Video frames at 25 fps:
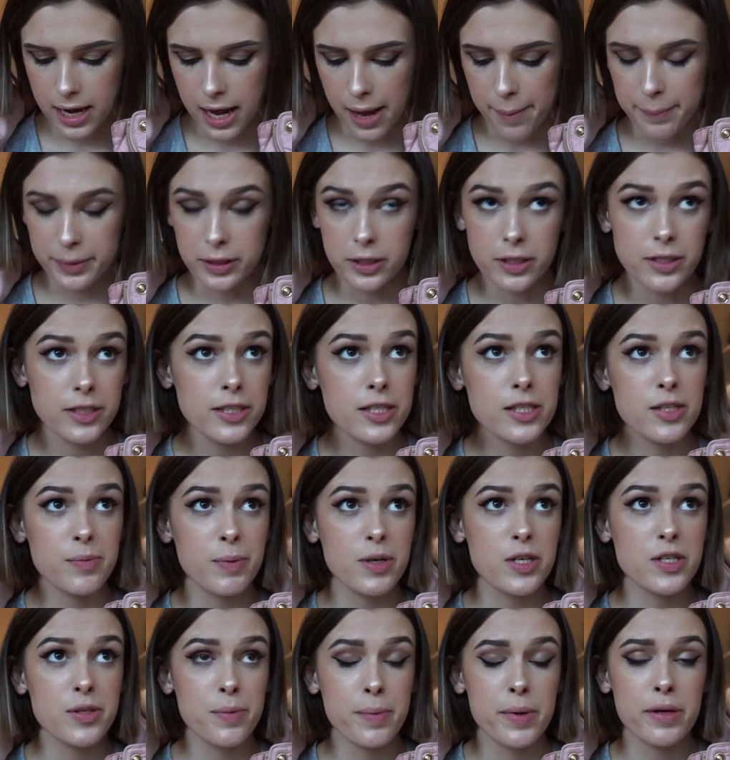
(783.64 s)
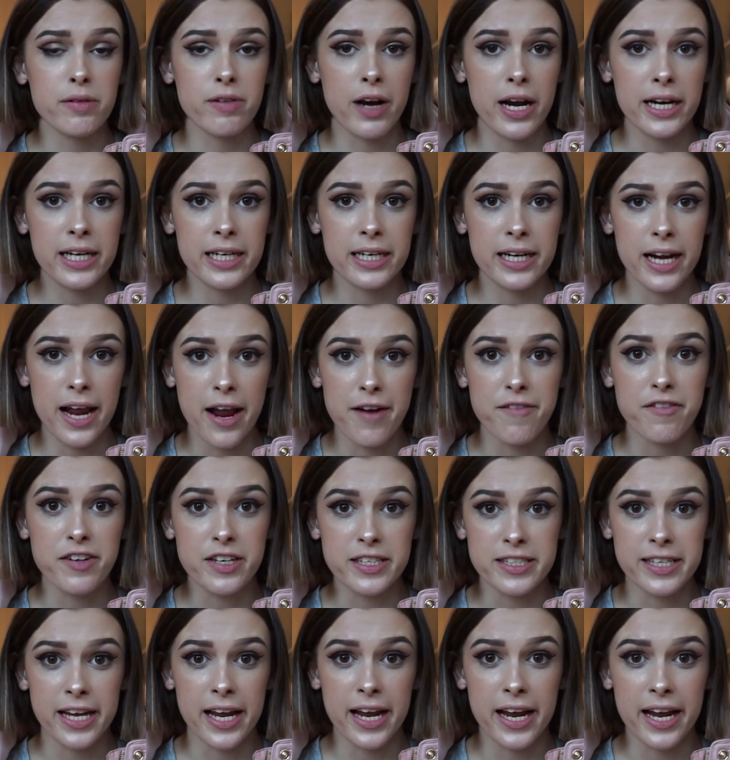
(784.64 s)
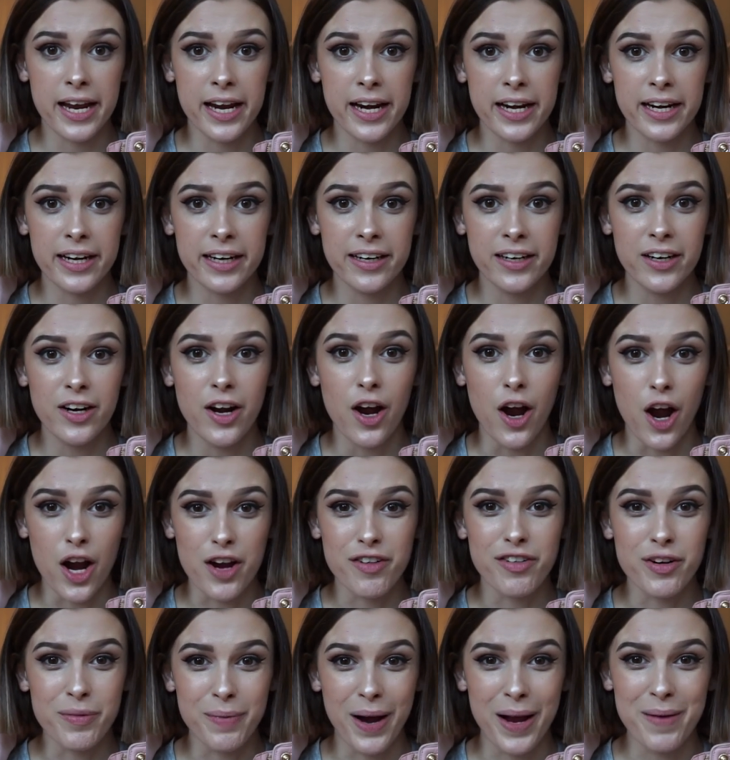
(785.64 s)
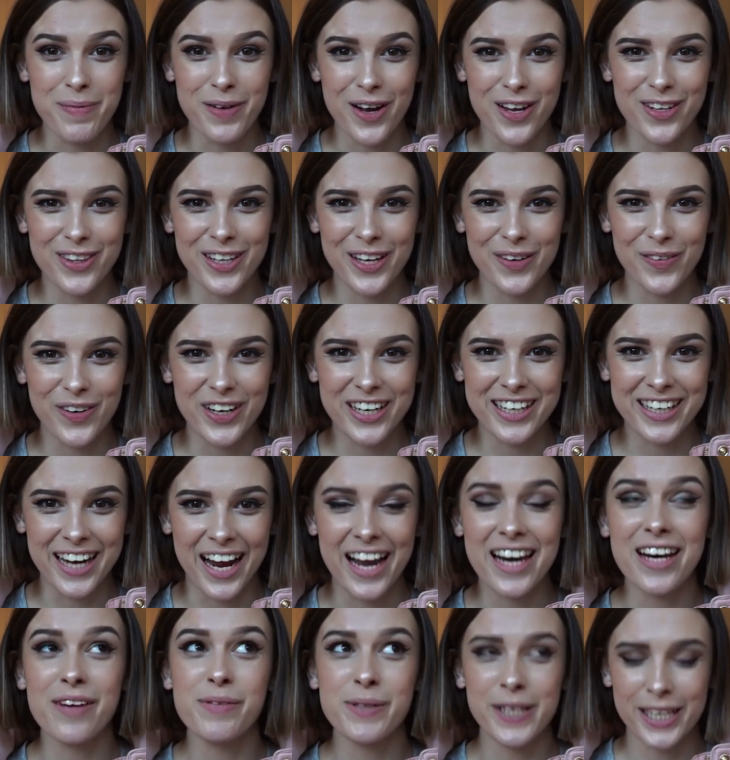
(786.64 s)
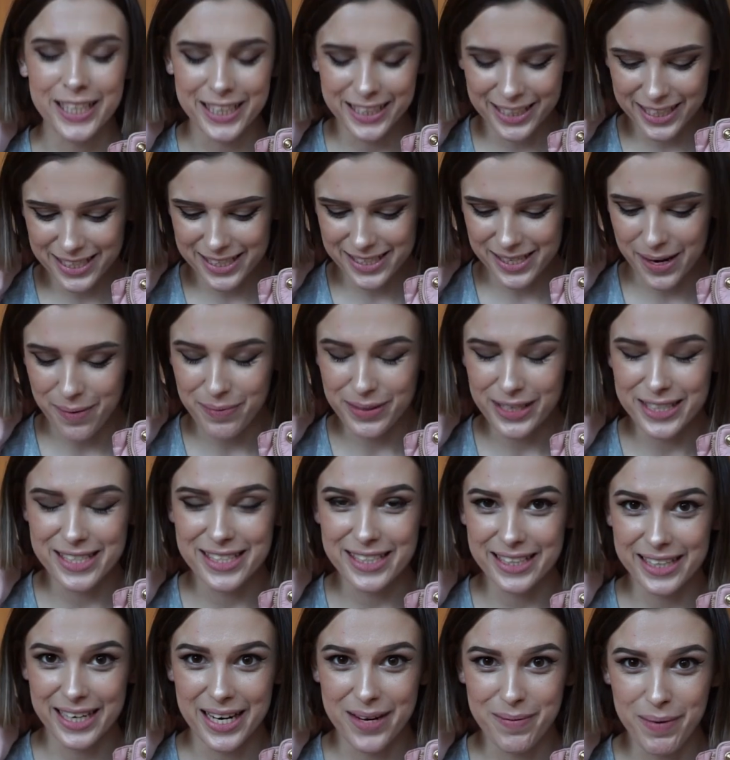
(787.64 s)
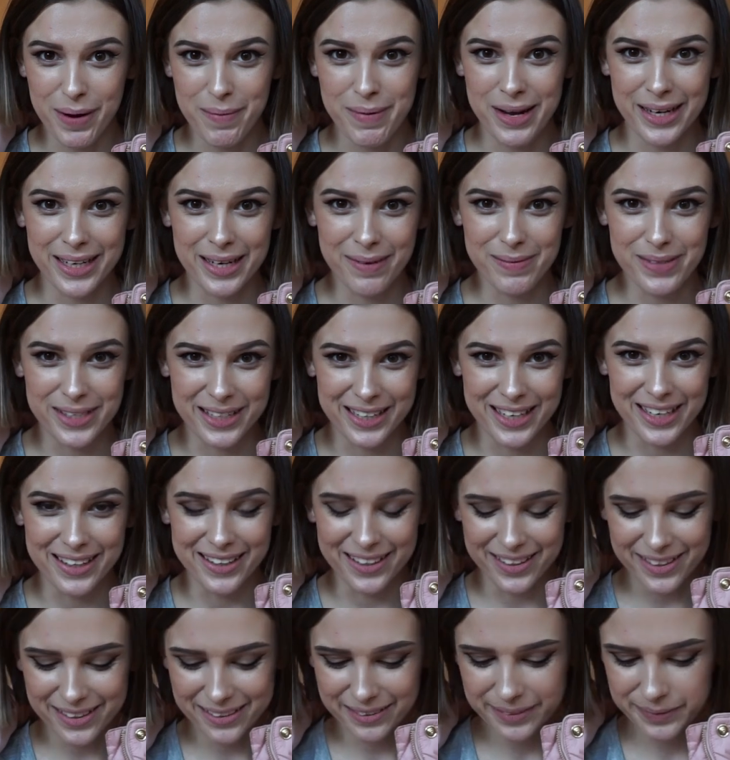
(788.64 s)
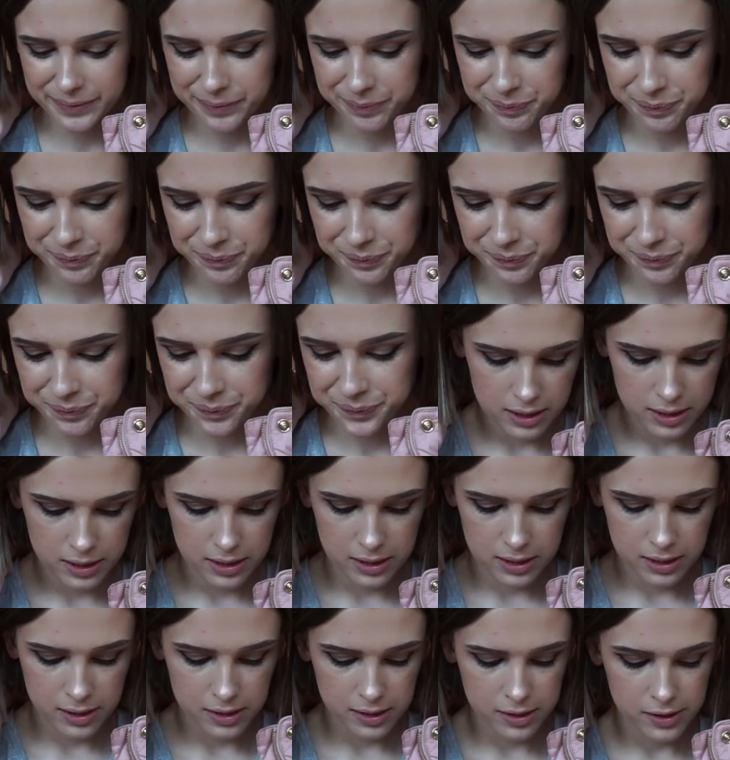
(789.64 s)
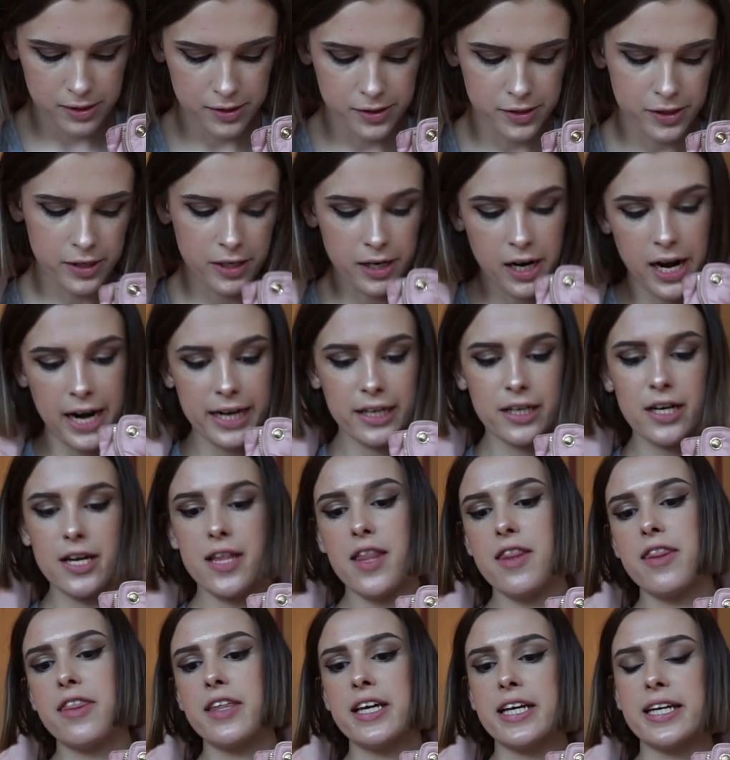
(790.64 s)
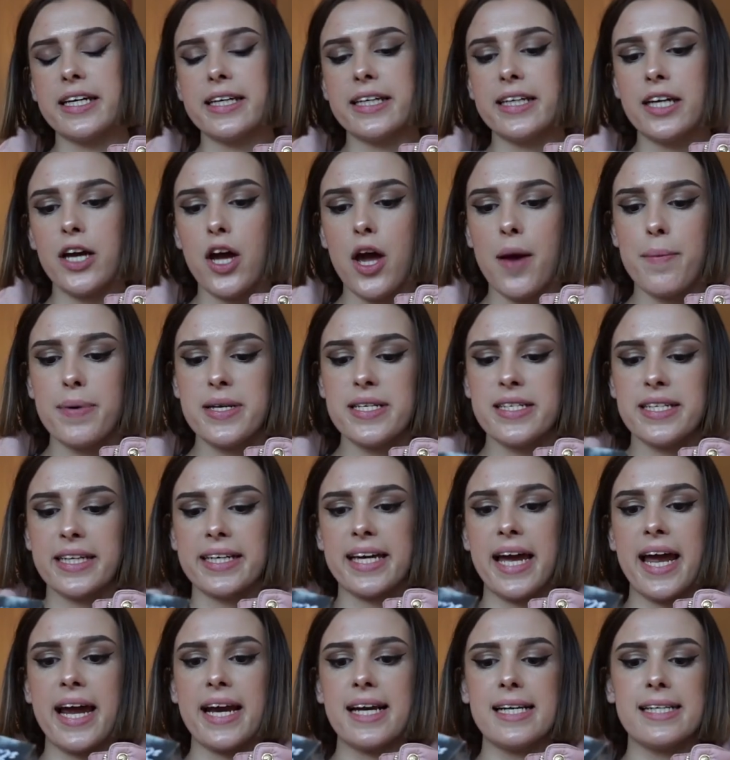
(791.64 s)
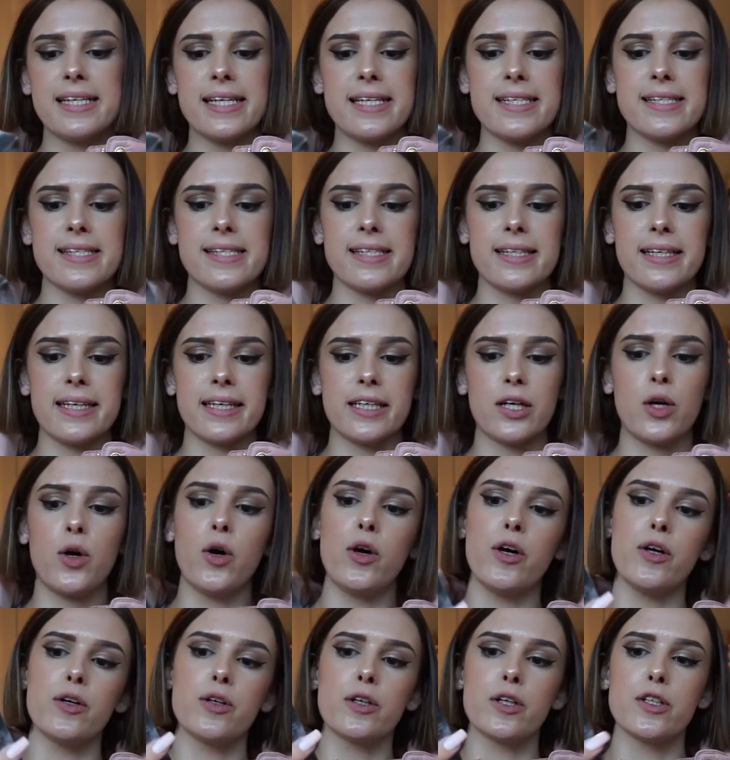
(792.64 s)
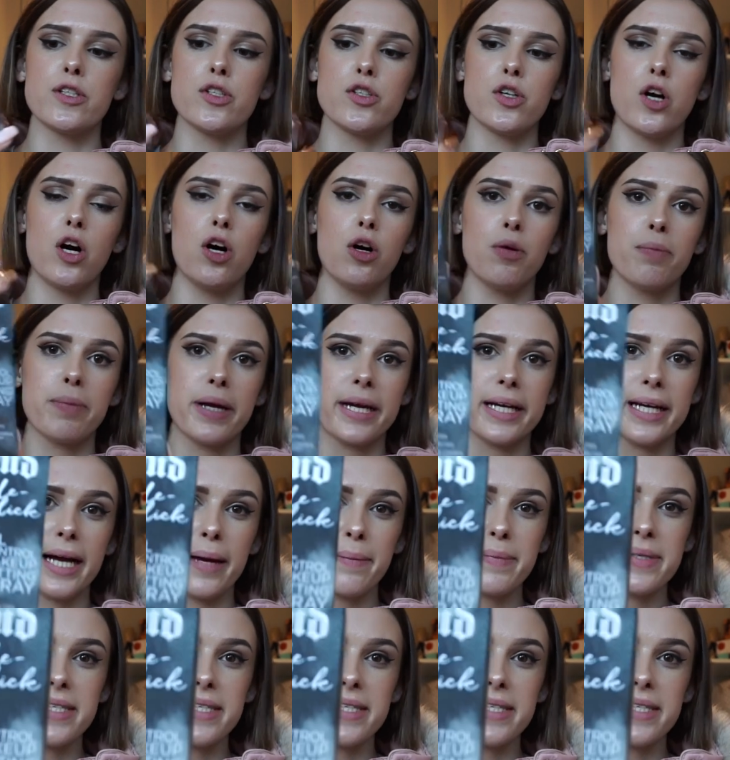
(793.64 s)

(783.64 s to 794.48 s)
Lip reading: and because it's supposed to be raining every day over my birthday weekend, I'm gonna need something to keep my makeup together. So I got the Urban Decay D-Slick Oil Control Makeup